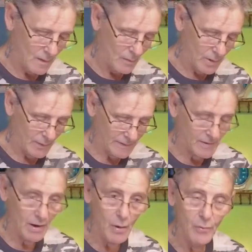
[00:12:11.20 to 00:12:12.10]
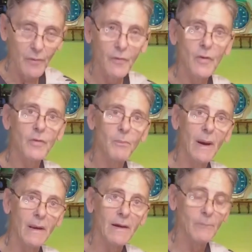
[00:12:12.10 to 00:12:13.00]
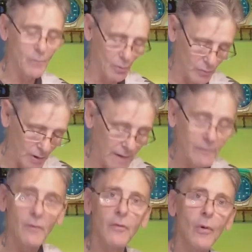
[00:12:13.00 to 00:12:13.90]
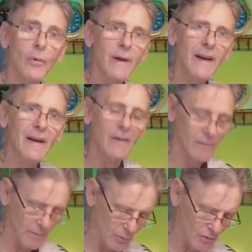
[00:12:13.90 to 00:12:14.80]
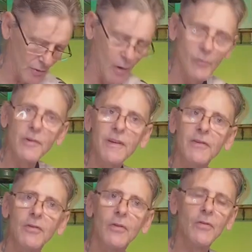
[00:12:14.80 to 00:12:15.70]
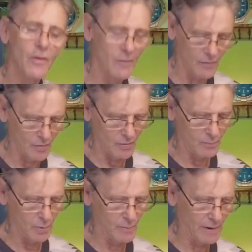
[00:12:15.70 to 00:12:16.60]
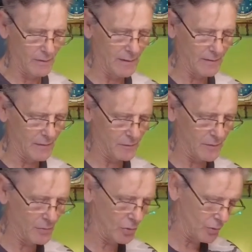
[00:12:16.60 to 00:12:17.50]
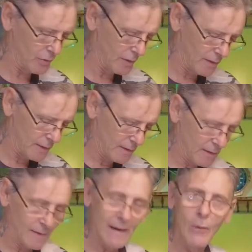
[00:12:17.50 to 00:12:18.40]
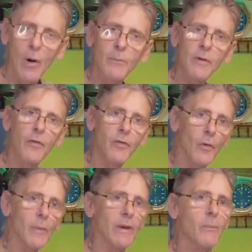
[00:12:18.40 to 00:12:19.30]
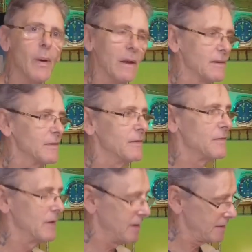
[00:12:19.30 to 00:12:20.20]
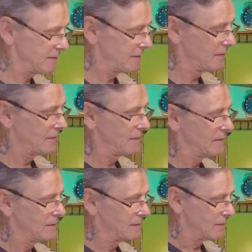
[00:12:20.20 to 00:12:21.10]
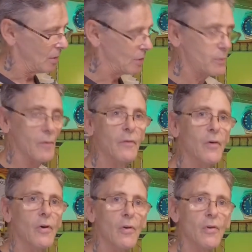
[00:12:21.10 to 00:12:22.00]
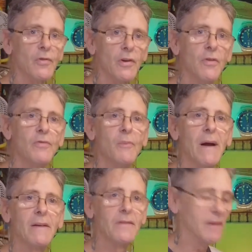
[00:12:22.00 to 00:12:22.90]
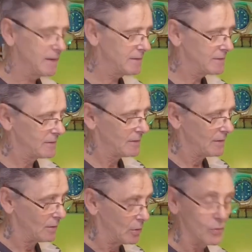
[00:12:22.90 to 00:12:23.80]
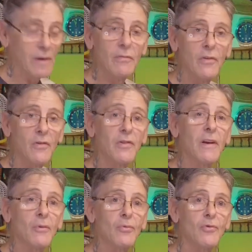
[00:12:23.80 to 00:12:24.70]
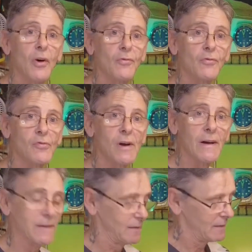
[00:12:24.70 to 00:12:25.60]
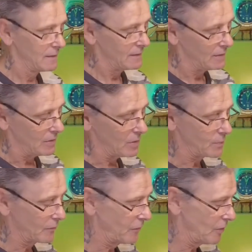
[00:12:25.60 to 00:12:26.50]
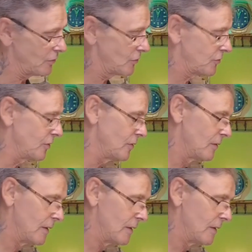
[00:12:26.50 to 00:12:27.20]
load the first pellet and pulled the lever forward, there was a lot of resistance, and I thought, oh blooming hell, that don't feel good. Now I've been thumbing the pellets into this. I prefer not to use magazines or even the single shot tray. I prefer just to